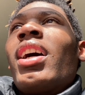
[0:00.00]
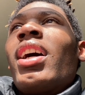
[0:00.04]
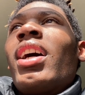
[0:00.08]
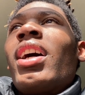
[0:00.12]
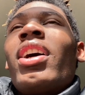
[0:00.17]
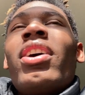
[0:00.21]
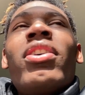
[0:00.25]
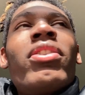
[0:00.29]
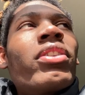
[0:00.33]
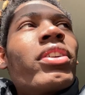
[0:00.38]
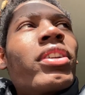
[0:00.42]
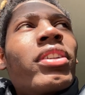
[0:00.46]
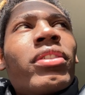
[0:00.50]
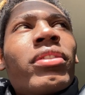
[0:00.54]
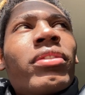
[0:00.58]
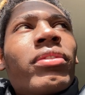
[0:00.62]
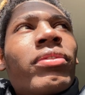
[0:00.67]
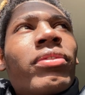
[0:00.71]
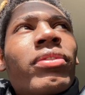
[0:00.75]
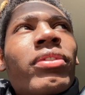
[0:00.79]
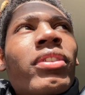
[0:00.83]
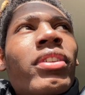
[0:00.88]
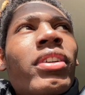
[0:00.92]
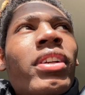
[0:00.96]
I don't give a
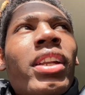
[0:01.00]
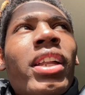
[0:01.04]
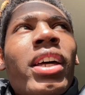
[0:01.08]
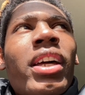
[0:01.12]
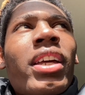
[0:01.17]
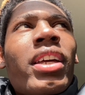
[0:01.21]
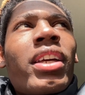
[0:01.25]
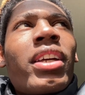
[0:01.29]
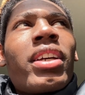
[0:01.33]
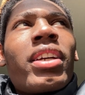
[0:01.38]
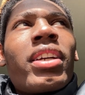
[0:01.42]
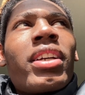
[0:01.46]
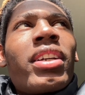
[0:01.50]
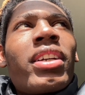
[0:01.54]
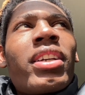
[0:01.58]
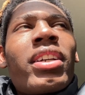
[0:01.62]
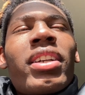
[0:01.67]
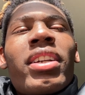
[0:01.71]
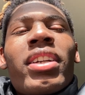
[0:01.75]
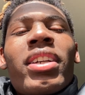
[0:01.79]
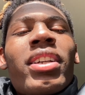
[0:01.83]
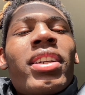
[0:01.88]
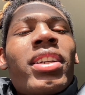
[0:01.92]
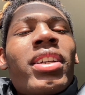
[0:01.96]
fuck. Like,
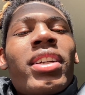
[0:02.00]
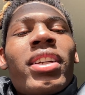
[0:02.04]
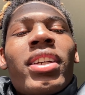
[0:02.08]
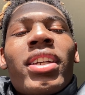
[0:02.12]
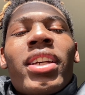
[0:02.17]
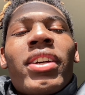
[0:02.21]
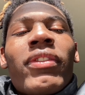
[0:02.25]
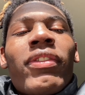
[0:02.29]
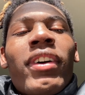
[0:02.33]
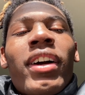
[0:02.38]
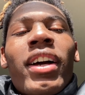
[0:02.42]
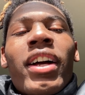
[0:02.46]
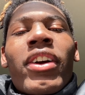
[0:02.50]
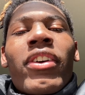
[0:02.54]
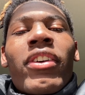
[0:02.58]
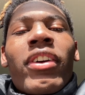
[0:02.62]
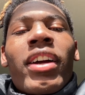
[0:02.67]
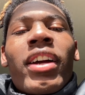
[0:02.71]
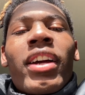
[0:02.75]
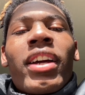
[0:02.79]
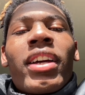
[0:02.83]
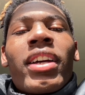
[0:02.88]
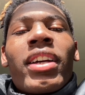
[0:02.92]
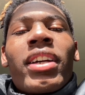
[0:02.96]
if I
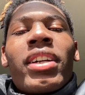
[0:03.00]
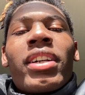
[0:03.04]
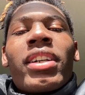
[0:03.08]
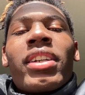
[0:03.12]
cry,